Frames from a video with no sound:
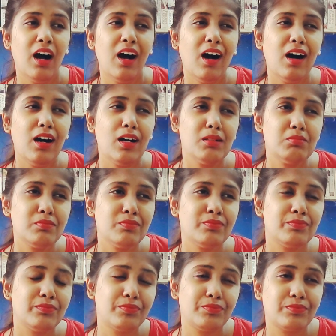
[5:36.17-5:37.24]

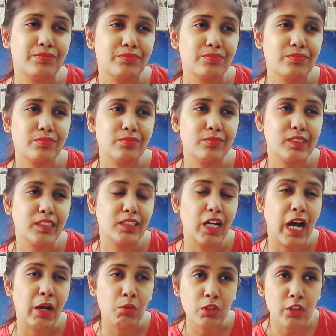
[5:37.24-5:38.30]

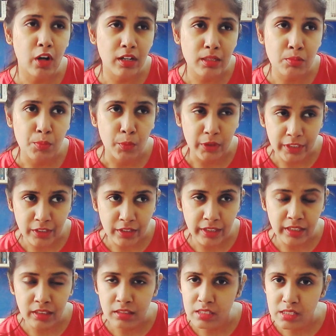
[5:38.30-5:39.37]
I won't call it
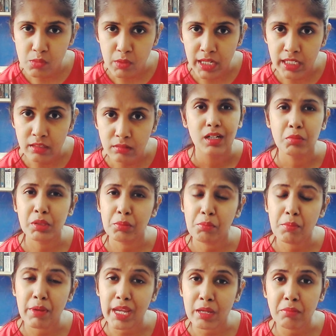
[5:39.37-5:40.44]
poetry in this one, but
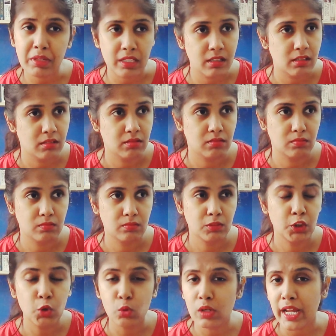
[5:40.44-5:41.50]
maybe
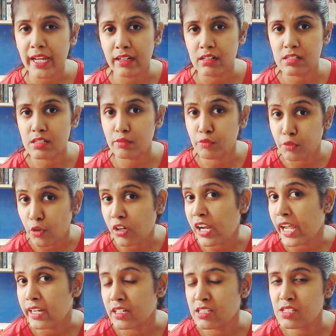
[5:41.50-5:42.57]
two-liners and
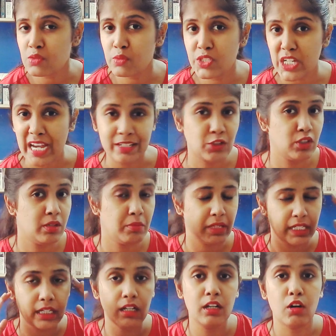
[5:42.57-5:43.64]
four-liners which actually
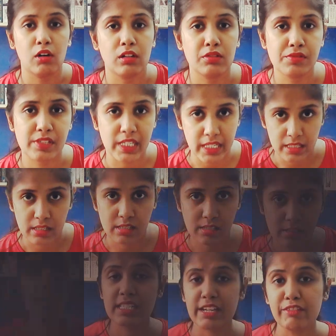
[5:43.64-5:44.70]
make a lot of sense.
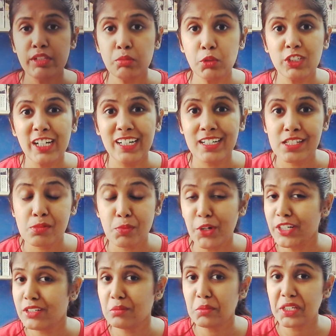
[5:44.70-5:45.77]
The seventh book that
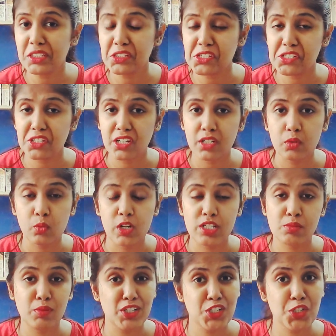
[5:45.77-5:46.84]
disappointed me this year was
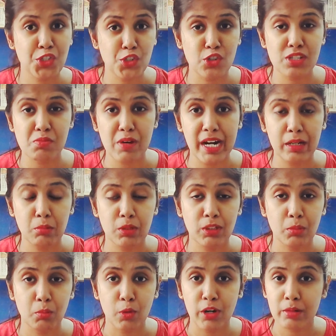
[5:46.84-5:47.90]
Bridget Jones' Mad About
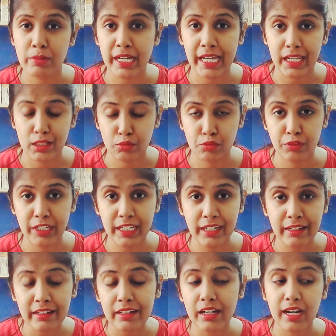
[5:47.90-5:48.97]
the Boy by Helen Fielding.